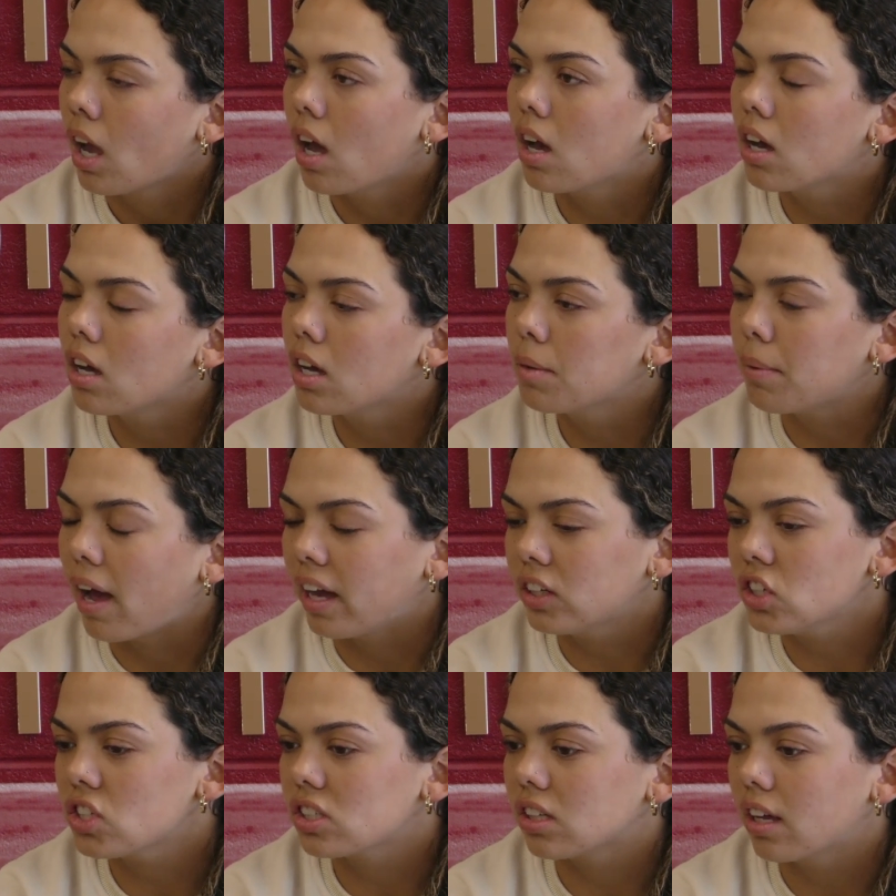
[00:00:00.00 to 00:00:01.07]
I
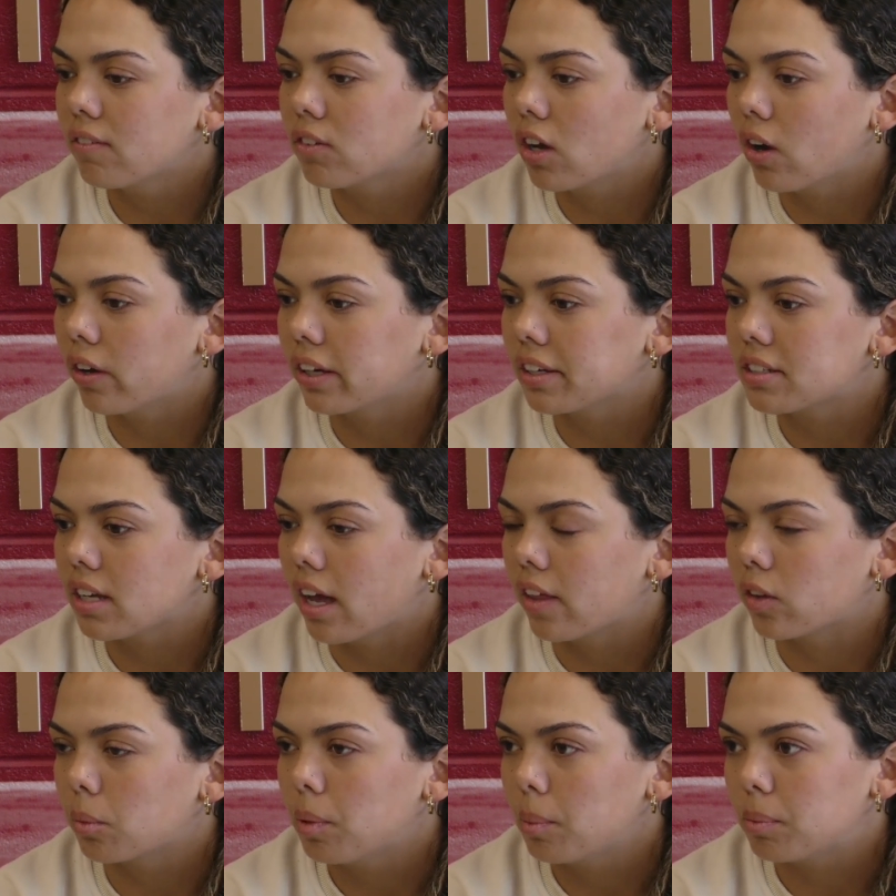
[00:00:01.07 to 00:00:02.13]
just love going into
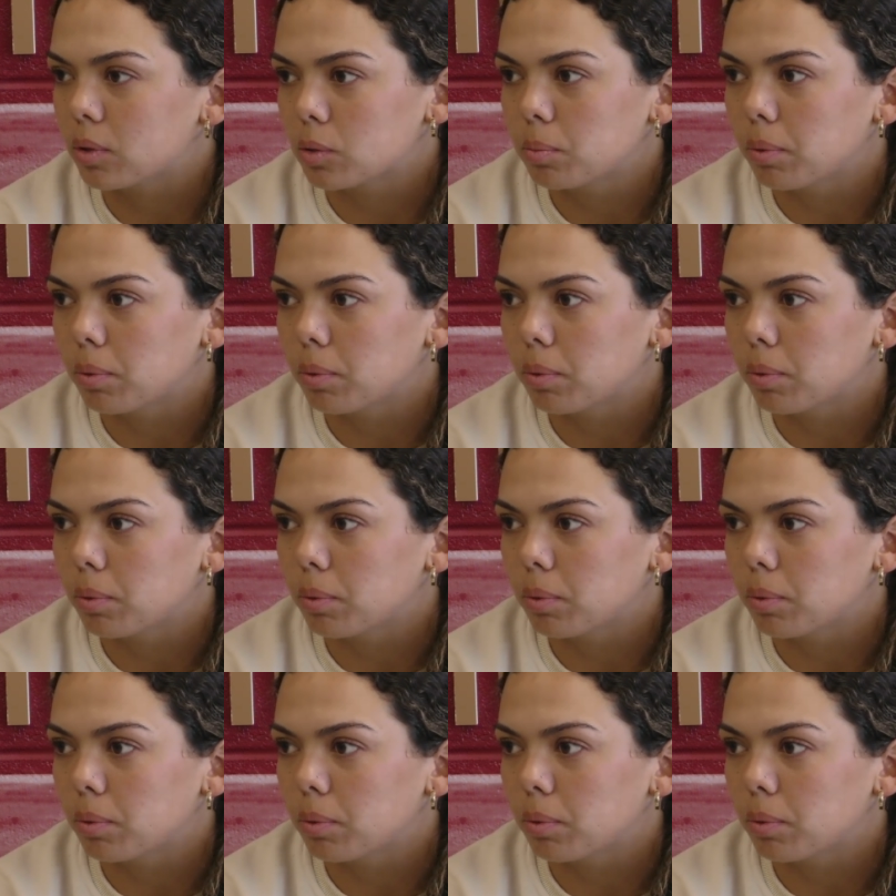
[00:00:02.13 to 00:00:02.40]
other people's